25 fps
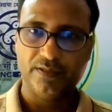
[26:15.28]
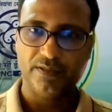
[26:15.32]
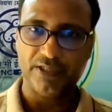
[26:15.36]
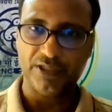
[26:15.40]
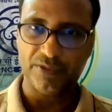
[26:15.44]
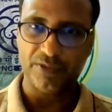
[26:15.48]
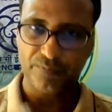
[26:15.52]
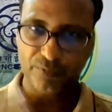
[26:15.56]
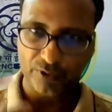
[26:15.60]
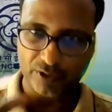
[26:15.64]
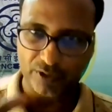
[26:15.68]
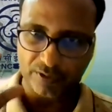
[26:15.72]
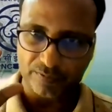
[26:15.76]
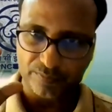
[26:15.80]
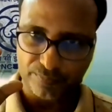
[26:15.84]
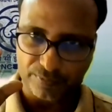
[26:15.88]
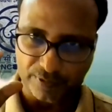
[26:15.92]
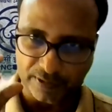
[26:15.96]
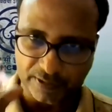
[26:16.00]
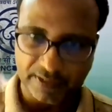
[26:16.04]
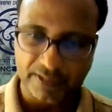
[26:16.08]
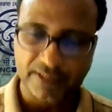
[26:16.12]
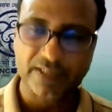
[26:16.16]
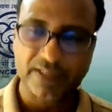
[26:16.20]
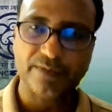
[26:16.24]
If you are
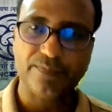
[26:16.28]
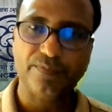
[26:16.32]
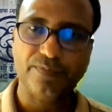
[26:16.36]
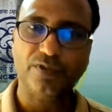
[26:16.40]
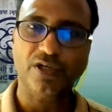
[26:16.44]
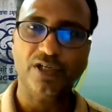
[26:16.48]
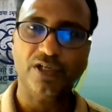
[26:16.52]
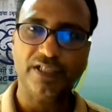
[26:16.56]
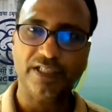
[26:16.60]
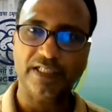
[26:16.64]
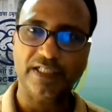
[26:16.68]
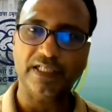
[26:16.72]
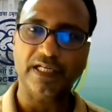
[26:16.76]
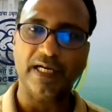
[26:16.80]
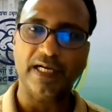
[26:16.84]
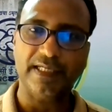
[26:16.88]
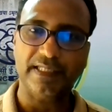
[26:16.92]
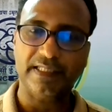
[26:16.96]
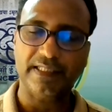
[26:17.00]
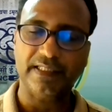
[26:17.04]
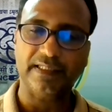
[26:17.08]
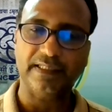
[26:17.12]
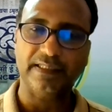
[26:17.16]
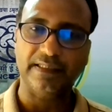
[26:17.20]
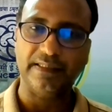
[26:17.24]
facing difficulty in
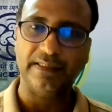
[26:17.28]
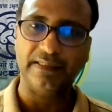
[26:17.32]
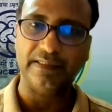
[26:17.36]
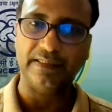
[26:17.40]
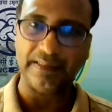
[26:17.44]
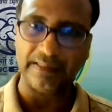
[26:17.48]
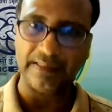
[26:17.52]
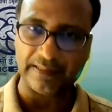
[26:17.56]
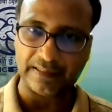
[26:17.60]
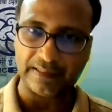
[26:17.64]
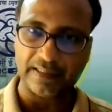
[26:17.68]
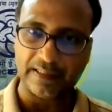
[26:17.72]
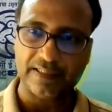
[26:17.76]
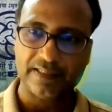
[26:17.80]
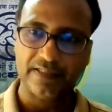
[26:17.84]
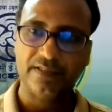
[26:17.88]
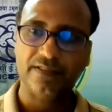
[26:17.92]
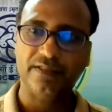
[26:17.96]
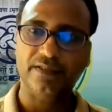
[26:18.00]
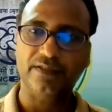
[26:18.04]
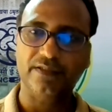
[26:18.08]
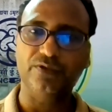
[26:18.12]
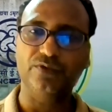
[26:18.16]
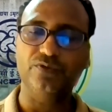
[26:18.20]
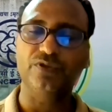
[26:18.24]
writing English,
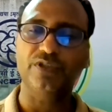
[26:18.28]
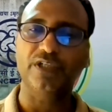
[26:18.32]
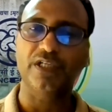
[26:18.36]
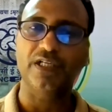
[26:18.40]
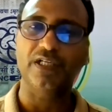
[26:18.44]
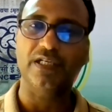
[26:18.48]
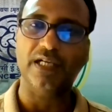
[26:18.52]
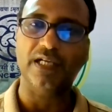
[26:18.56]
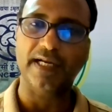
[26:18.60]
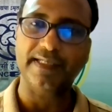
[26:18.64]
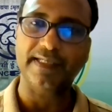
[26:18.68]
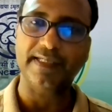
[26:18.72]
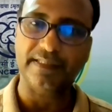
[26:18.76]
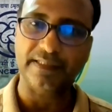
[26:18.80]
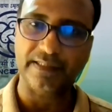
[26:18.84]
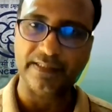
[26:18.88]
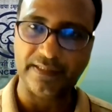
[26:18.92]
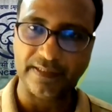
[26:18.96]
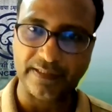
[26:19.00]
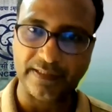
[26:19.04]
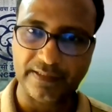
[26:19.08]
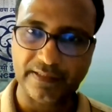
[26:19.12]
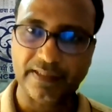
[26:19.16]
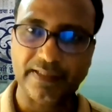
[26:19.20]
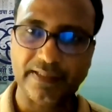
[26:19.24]
you can write in
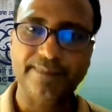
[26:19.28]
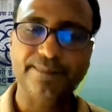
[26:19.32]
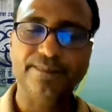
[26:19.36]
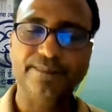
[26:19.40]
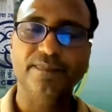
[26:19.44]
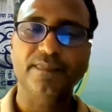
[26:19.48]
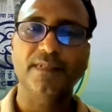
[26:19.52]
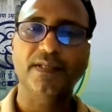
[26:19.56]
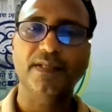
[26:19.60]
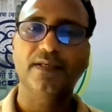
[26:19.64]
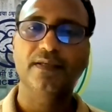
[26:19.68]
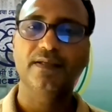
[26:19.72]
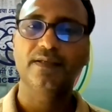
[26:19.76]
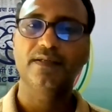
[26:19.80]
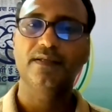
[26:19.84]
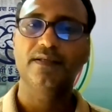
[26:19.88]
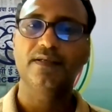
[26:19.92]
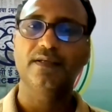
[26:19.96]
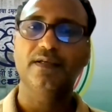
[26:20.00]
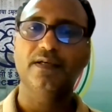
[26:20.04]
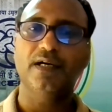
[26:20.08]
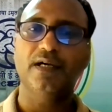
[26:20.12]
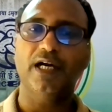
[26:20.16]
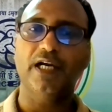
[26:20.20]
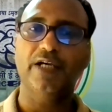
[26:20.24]
Hindi.
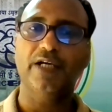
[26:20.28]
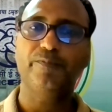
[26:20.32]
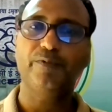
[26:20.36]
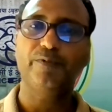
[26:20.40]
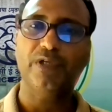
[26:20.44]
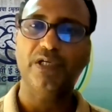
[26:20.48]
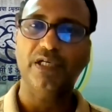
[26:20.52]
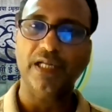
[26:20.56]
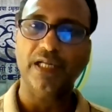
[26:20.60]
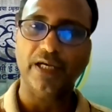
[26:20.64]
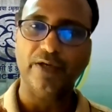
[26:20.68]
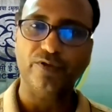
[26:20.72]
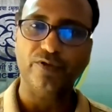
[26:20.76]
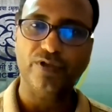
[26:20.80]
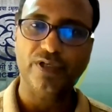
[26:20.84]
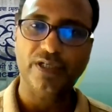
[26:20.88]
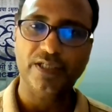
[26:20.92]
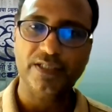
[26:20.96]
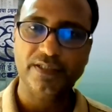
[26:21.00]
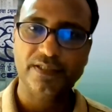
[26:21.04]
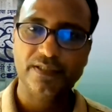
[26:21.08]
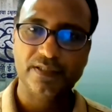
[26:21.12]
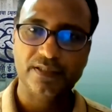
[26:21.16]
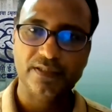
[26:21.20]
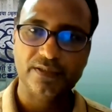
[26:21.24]
I feel
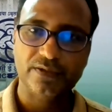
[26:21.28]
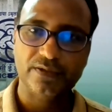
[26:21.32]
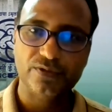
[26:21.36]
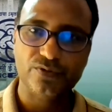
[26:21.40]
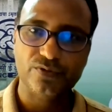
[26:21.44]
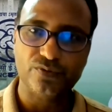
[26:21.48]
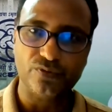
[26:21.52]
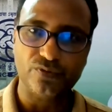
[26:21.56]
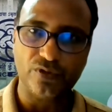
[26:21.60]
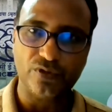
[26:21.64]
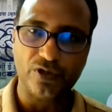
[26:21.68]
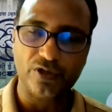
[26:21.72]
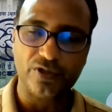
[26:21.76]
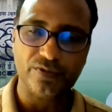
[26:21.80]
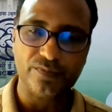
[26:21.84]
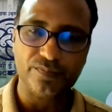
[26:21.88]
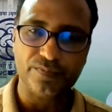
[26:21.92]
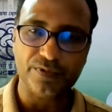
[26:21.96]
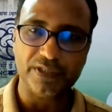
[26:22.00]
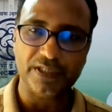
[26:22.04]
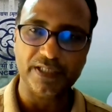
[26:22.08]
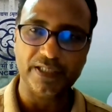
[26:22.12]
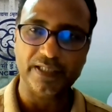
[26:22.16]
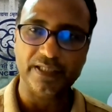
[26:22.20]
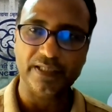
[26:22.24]
language should not
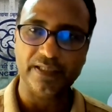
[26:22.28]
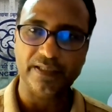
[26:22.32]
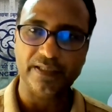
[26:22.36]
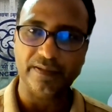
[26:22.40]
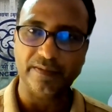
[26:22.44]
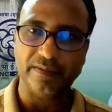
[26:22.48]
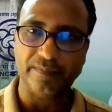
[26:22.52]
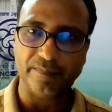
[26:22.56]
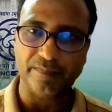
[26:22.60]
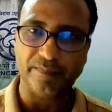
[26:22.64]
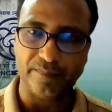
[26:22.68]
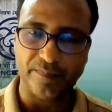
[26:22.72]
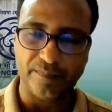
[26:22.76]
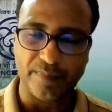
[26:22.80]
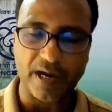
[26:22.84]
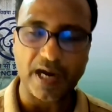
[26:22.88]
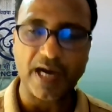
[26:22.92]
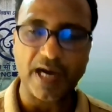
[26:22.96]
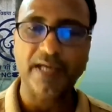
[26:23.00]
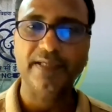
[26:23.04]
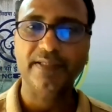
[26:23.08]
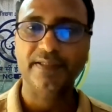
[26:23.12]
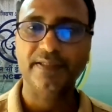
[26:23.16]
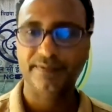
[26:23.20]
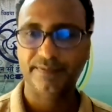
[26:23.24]
be a
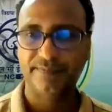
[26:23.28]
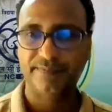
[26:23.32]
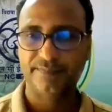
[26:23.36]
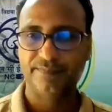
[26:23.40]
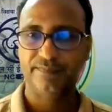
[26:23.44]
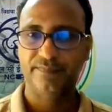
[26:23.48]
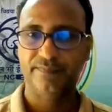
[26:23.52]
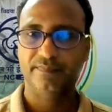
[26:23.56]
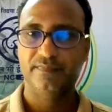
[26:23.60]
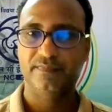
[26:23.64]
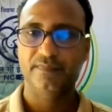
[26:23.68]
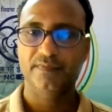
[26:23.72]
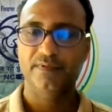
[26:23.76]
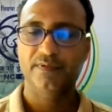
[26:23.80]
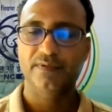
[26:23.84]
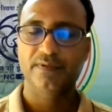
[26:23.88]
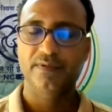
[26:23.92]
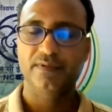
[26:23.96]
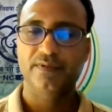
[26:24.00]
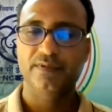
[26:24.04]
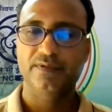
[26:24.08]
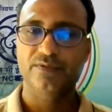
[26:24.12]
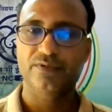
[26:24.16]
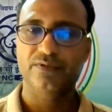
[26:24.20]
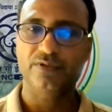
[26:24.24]
bar,
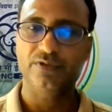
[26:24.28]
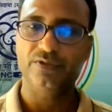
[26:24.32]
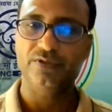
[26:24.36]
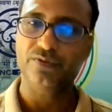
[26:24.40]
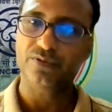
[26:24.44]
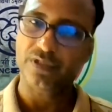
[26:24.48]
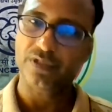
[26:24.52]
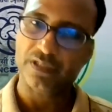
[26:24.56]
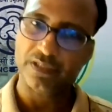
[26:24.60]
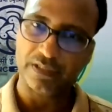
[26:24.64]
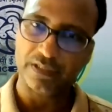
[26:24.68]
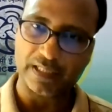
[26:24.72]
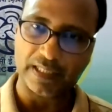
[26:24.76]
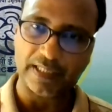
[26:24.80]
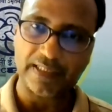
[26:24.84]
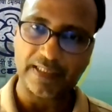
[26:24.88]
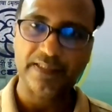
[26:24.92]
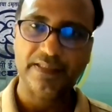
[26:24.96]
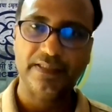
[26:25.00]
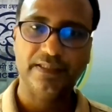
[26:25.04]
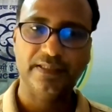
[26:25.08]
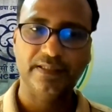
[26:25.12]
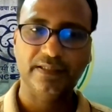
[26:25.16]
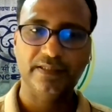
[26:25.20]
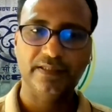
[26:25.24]
so you can
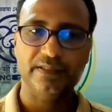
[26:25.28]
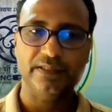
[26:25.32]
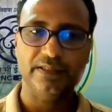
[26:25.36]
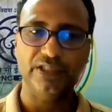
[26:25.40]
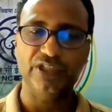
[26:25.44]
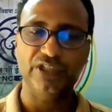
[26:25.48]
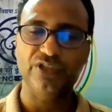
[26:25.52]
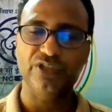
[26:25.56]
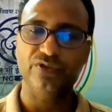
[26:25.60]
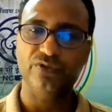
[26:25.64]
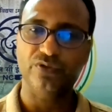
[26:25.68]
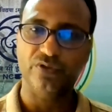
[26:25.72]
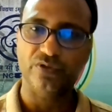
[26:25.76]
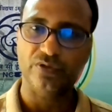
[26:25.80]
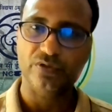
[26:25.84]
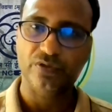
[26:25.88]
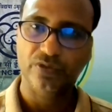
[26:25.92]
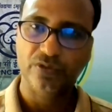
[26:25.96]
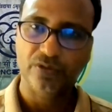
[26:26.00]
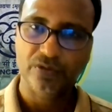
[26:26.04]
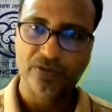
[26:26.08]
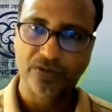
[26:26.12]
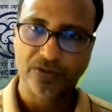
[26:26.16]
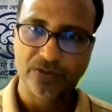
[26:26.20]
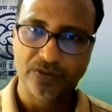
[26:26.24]
write in your
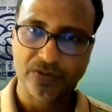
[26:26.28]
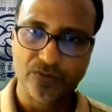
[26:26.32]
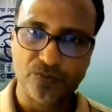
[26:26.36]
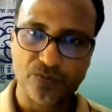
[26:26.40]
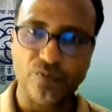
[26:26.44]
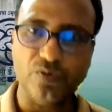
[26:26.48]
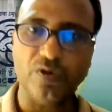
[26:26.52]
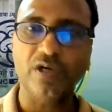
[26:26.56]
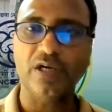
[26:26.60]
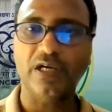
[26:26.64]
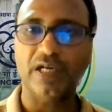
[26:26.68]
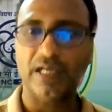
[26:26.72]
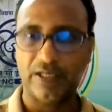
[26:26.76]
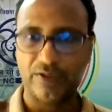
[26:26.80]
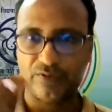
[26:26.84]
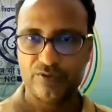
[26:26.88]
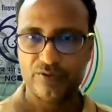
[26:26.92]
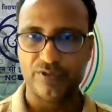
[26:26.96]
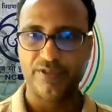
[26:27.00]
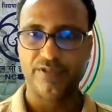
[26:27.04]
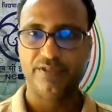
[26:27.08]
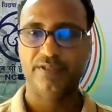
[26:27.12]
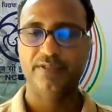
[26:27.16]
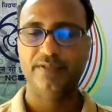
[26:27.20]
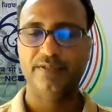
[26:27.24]
own
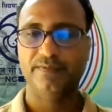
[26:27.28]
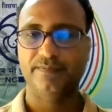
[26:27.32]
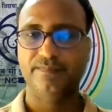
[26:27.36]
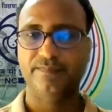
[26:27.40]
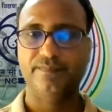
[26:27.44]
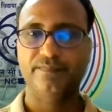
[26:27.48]
language.